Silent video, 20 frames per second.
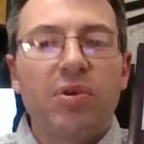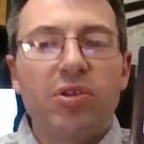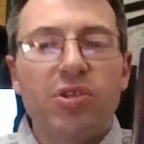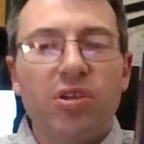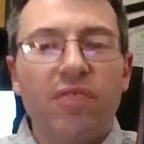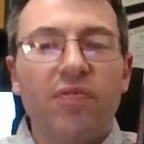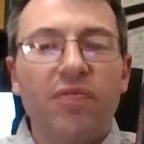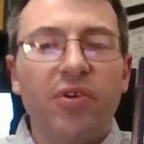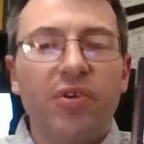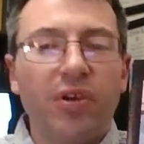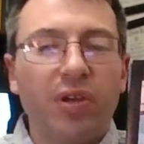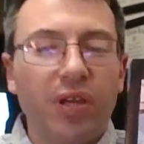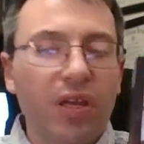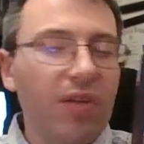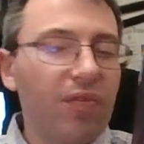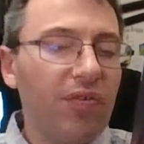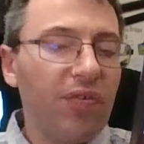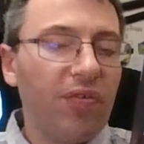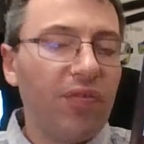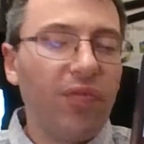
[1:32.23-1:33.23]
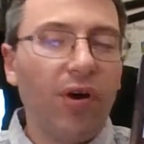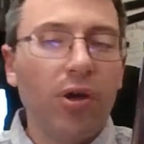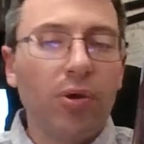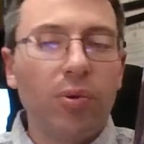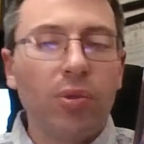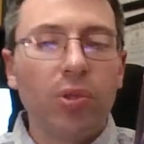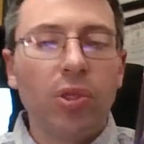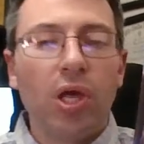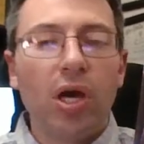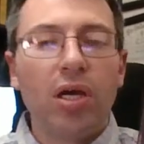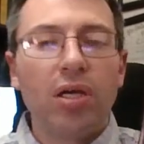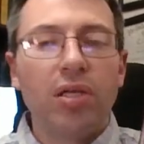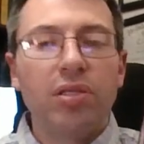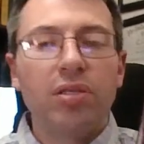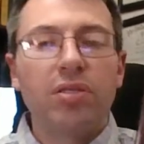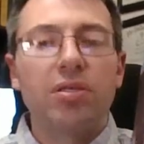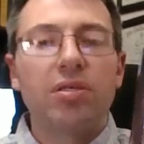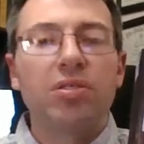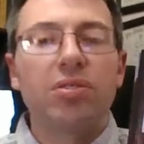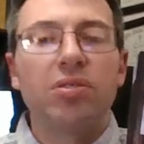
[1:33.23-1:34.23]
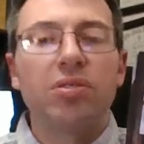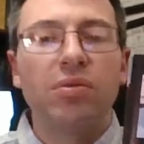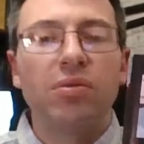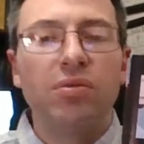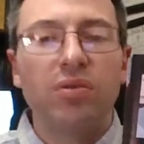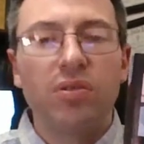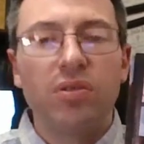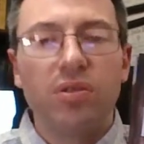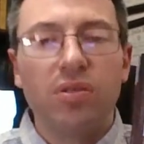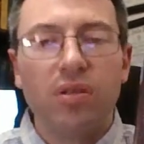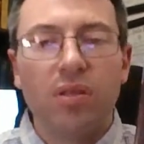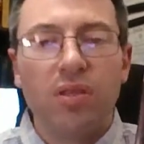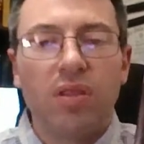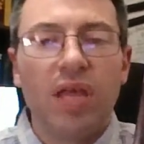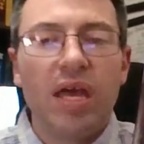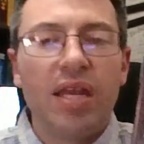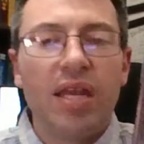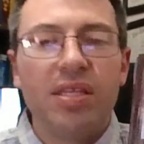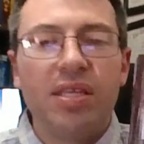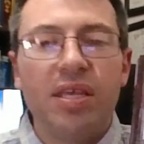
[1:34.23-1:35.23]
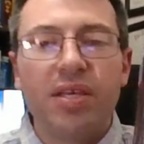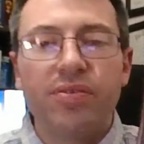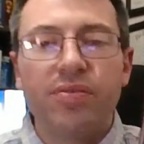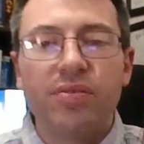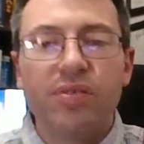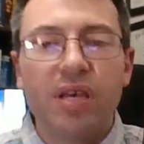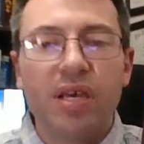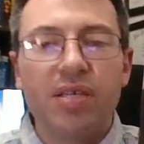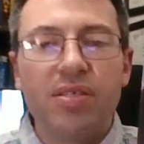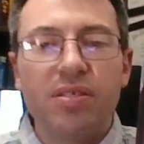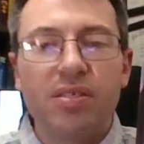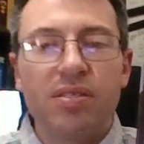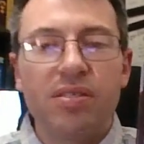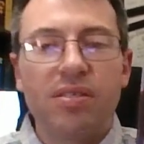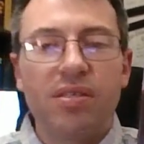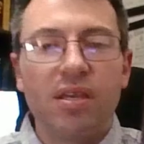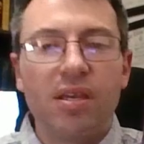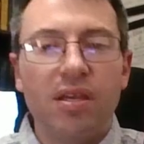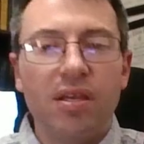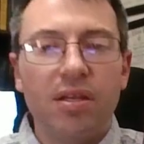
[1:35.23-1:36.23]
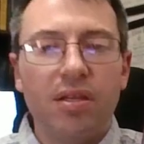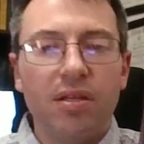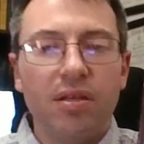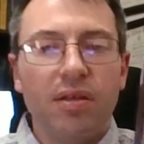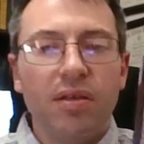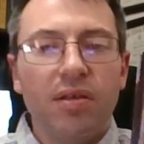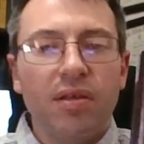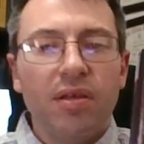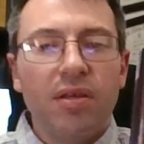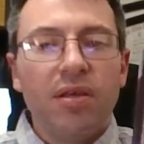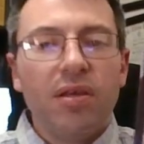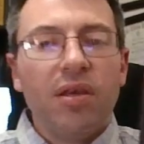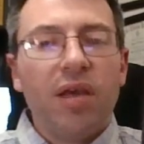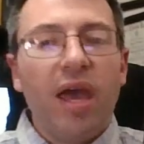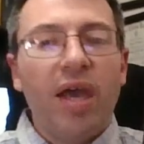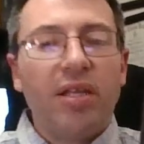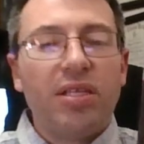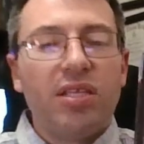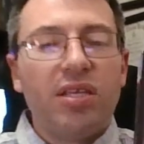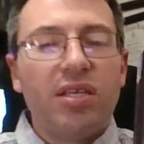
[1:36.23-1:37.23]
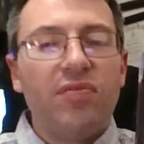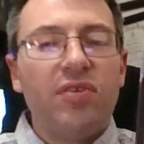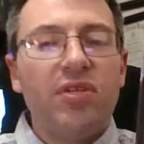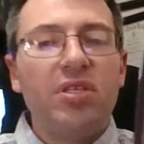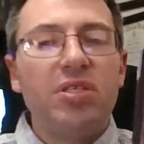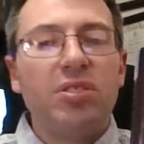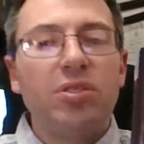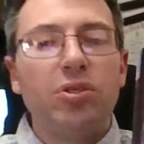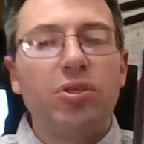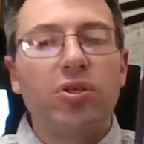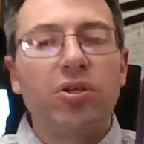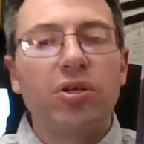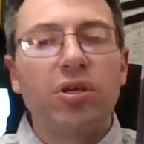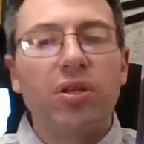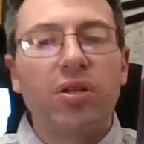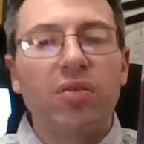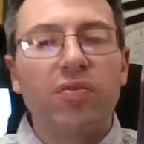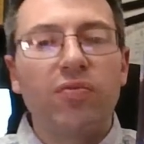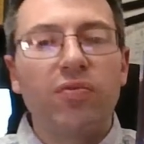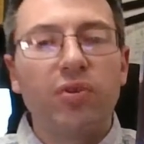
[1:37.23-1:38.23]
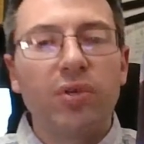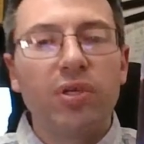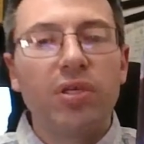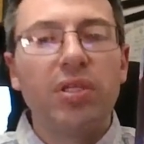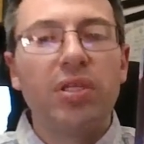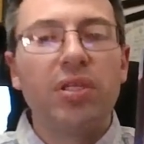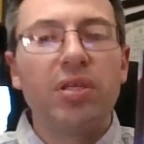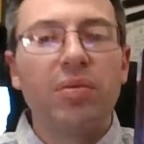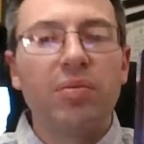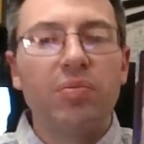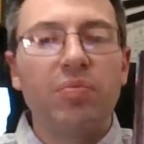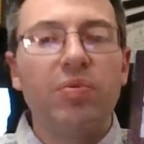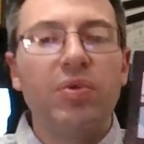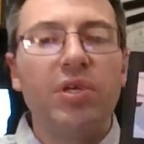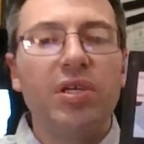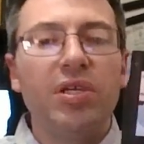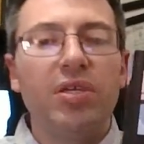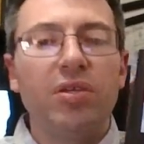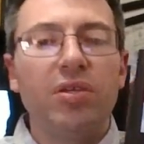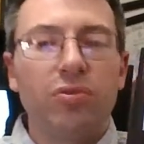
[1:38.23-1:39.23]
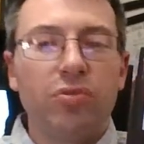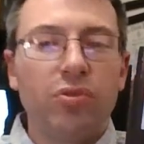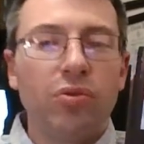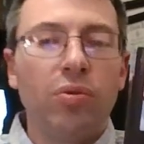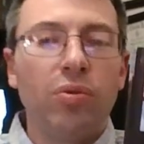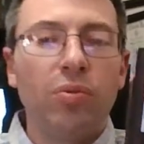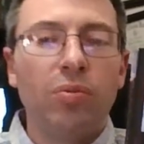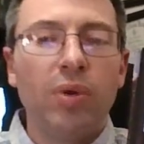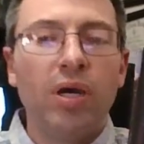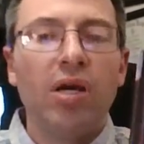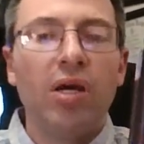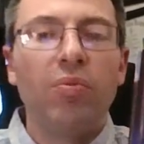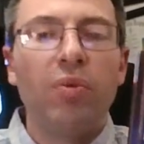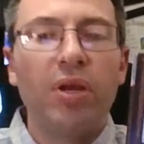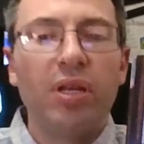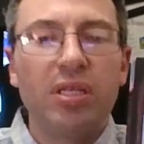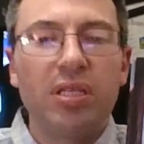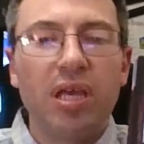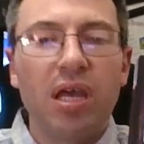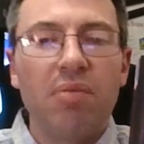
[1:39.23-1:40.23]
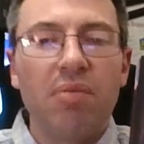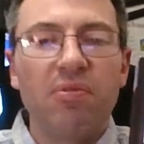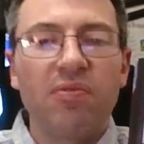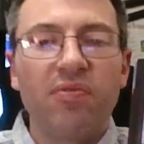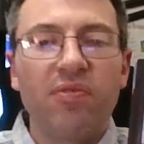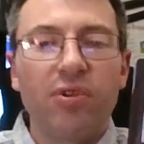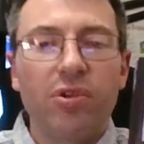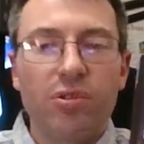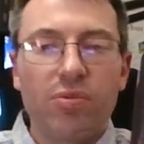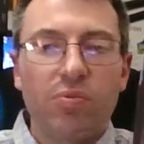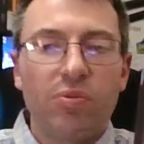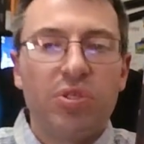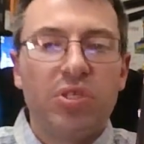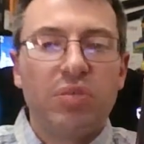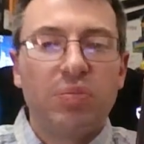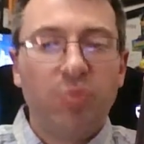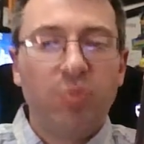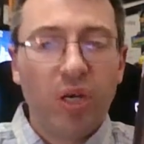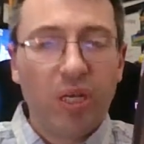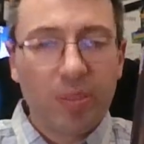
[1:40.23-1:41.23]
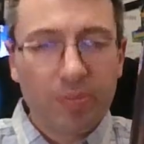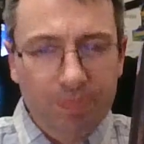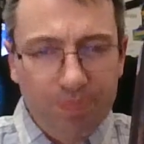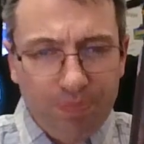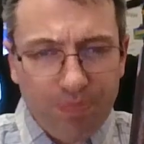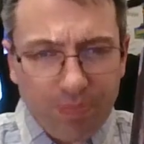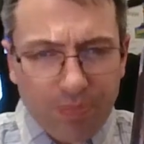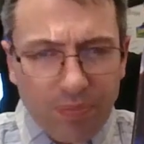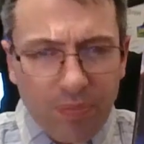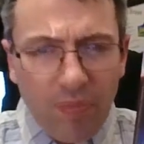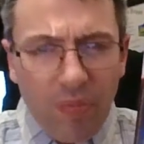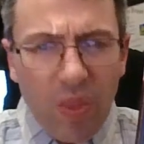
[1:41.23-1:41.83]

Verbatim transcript: especially if they if you follow along to, to a lot of the exercises and activities, you're going to really be doing well by the time you're finished with this book.